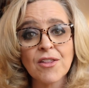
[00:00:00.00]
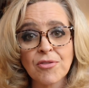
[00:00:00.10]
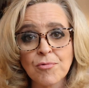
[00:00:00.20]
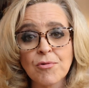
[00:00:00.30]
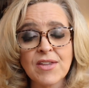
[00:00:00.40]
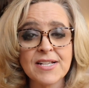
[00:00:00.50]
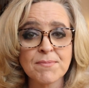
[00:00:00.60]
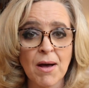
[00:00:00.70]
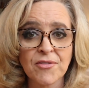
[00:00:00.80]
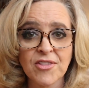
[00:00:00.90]
through these
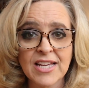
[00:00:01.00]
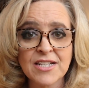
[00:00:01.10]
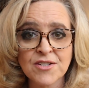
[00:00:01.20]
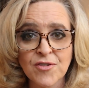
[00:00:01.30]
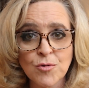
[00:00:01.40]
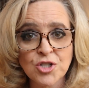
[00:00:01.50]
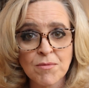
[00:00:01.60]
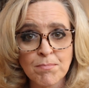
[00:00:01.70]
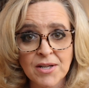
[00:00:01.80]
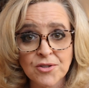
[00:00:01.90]
monthly
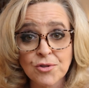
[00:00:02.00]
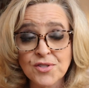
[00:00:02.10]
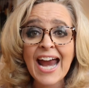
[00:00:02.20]
devotion bundles.